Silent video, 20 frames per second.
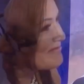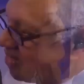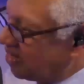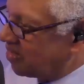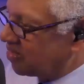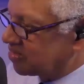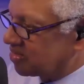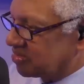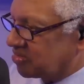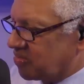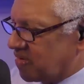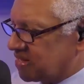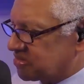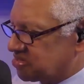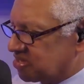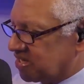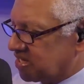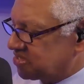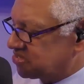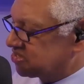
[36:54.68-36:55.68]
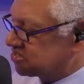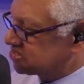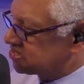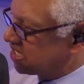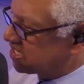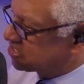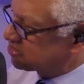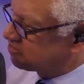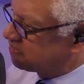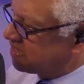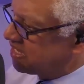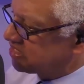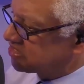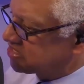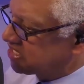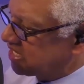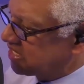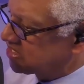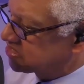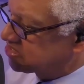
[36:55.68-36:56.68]
Oh, congratulations. That's
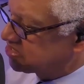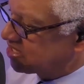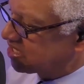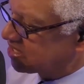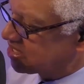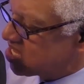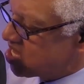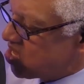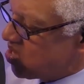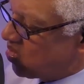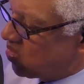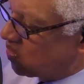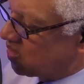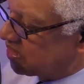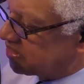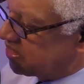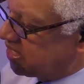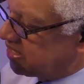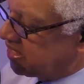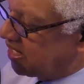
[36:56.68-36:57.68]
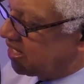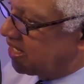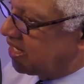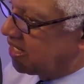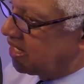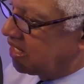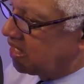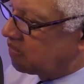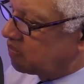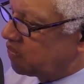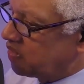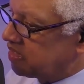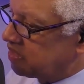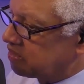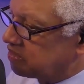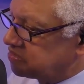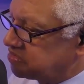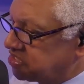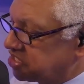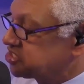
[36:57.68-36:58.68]
fantastic. Well, Nina,
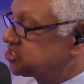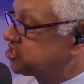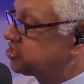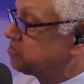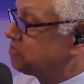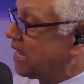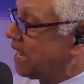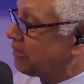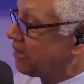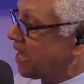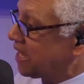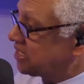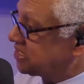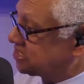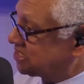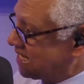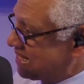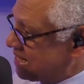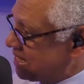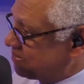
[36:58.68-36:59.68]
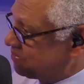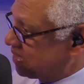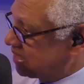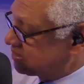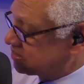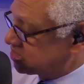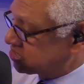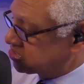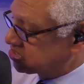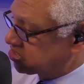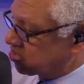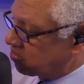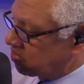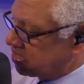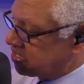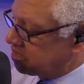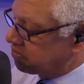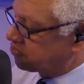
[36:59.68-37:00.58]
we're just about out of time and certainly